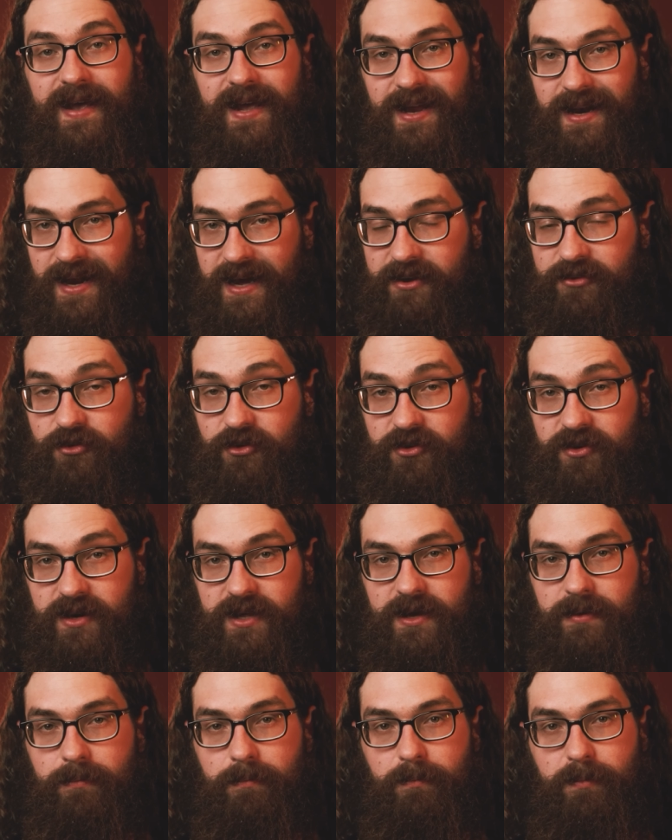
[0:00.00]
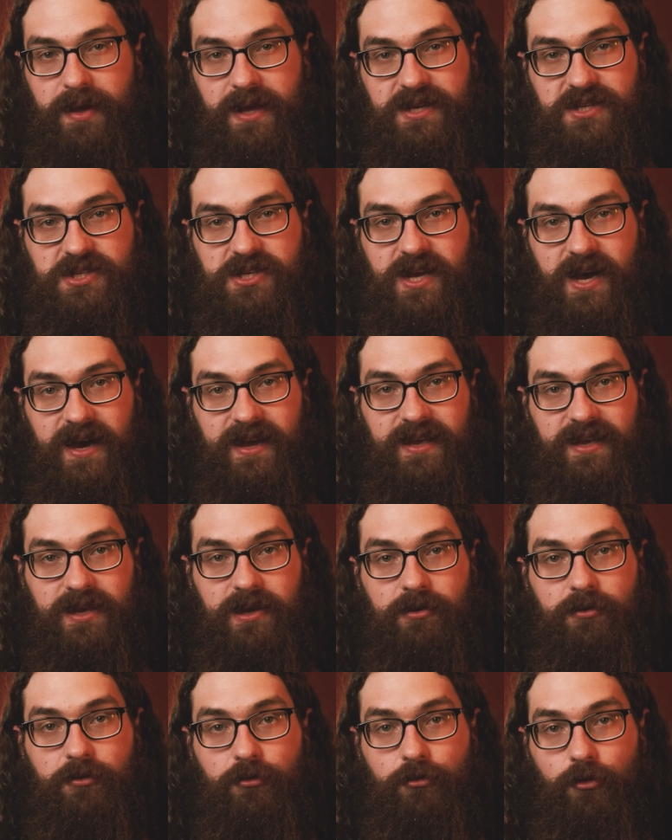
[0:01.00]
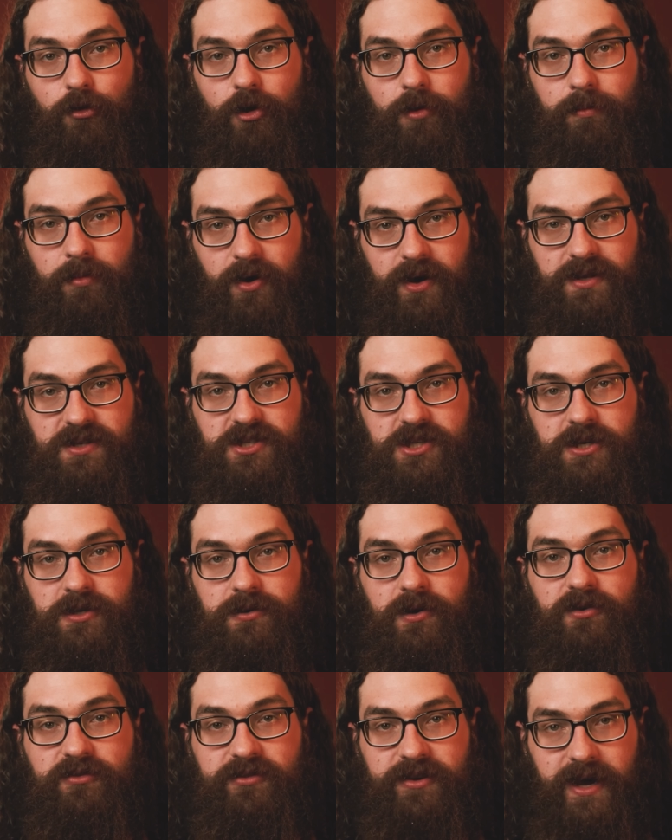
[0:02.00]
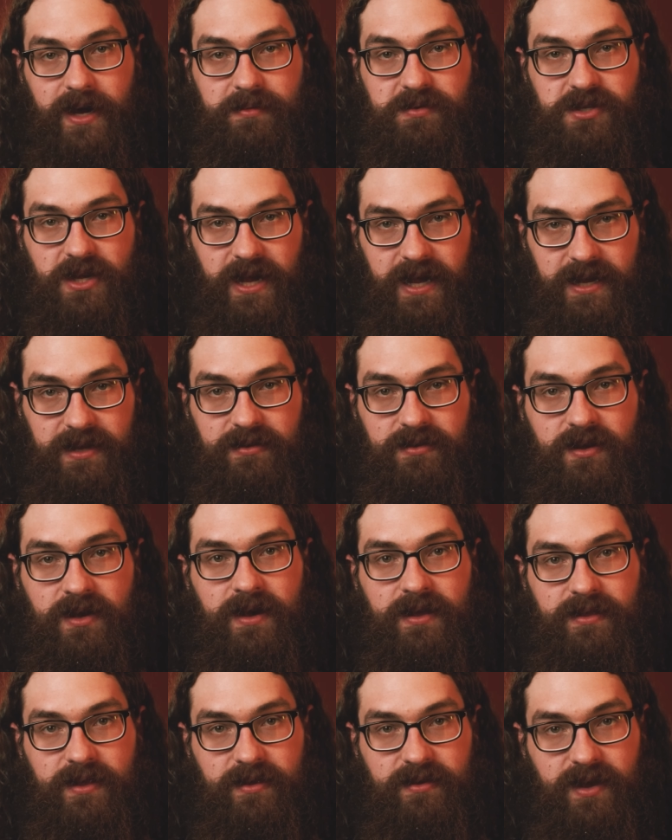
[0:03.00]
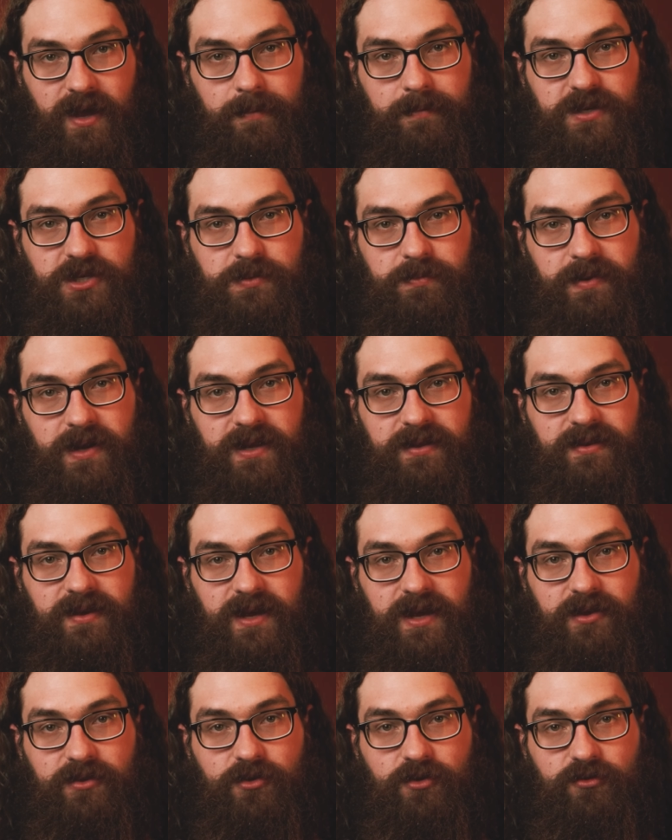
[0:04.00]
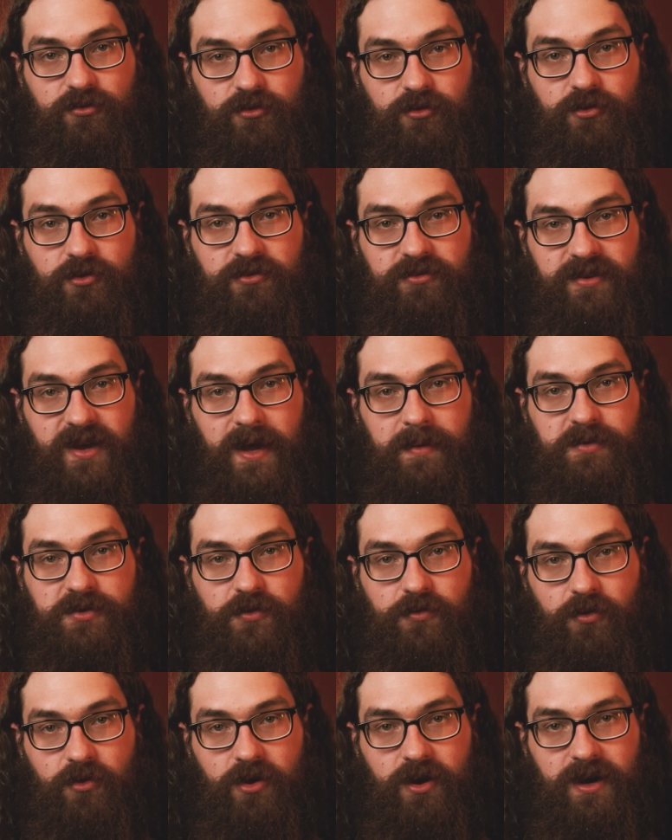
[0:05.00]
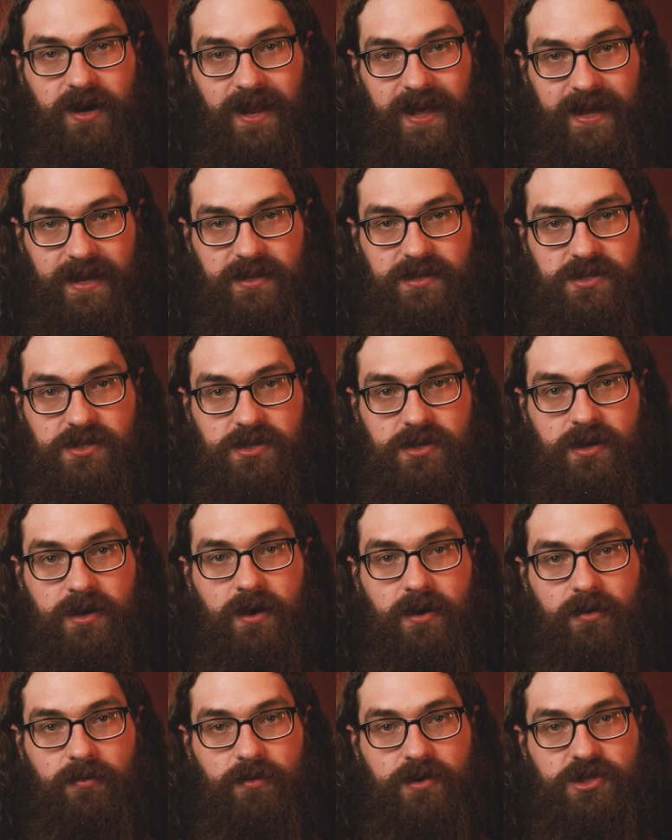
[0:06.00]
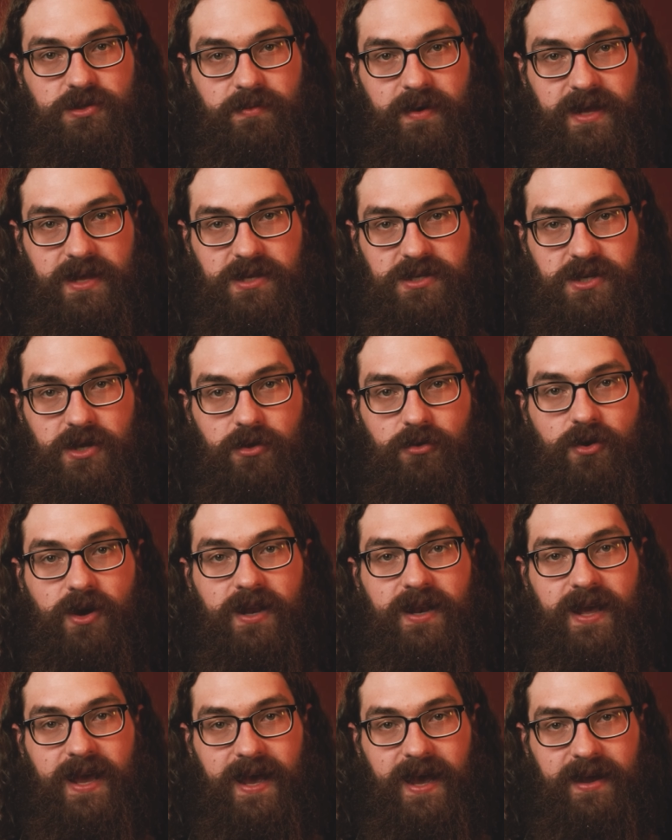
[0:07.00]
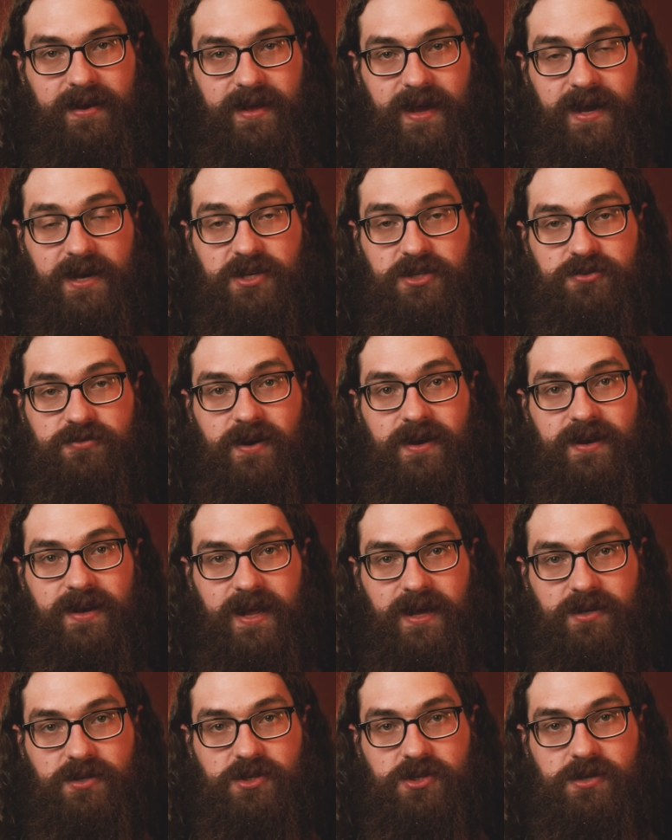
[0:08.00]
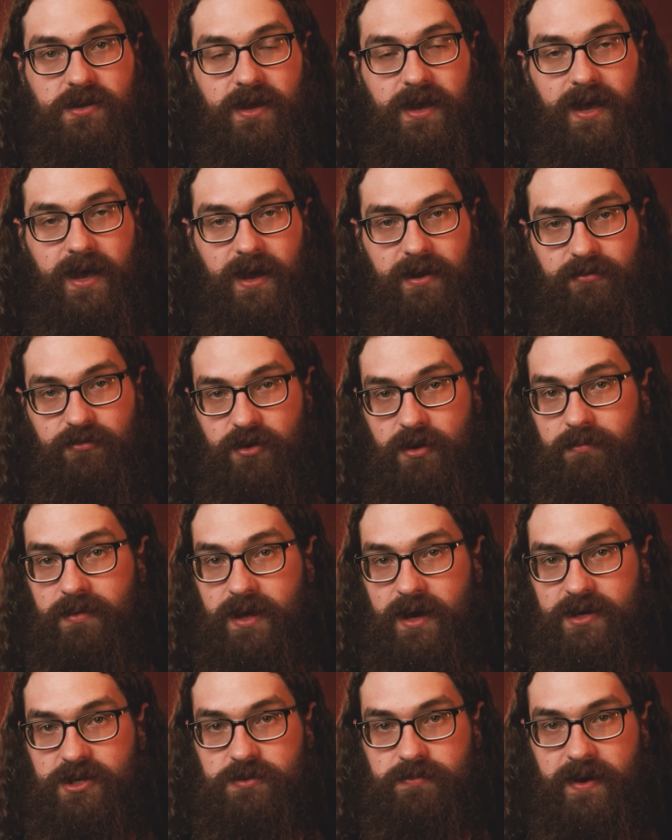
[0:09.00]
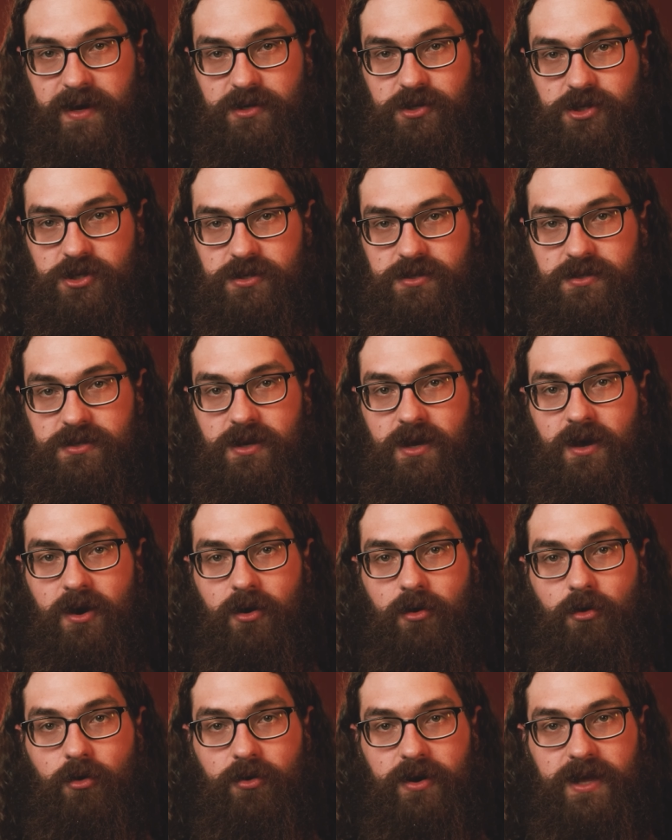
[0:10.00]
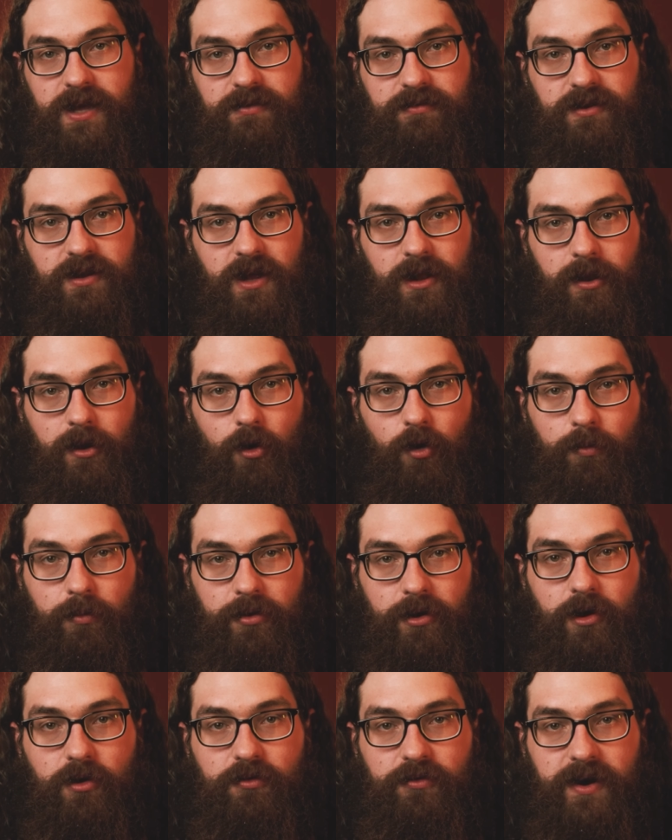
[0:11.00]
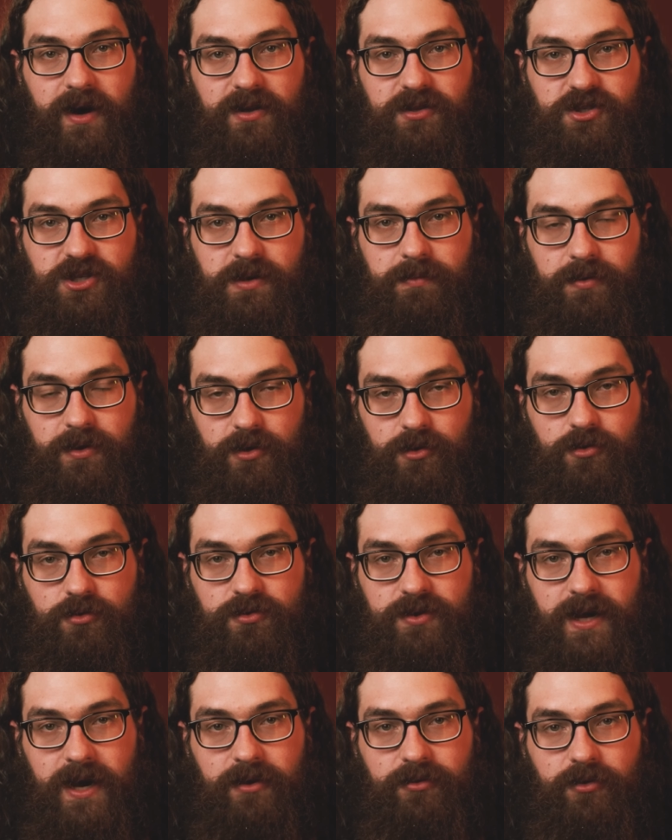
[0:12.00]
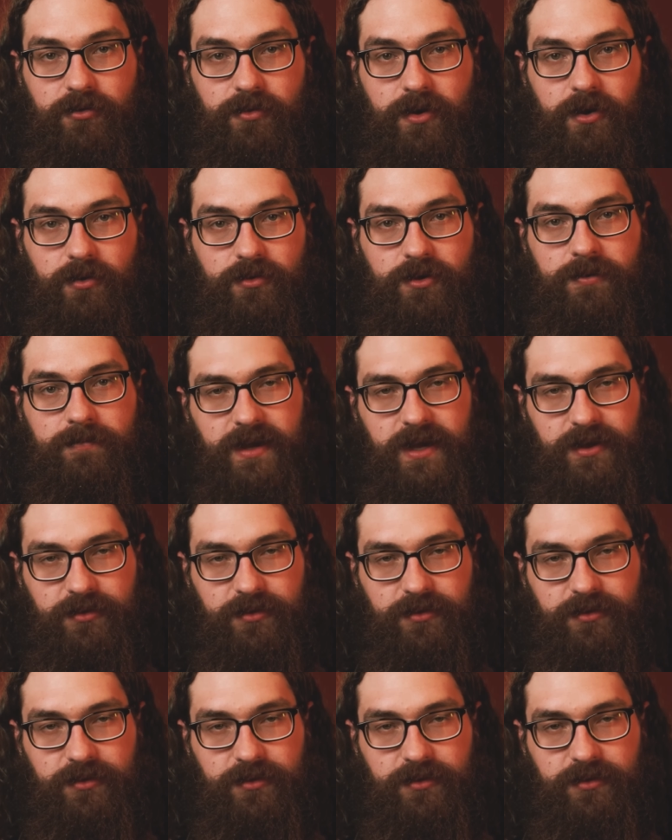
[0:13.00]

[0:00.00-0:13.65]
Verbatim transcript: electrically PCIe 4.0 x 8, that can be split into 2 times 4 lanes, which means that you can add extra NICs, NVMe expansion, or even a low-profile GPU down the road.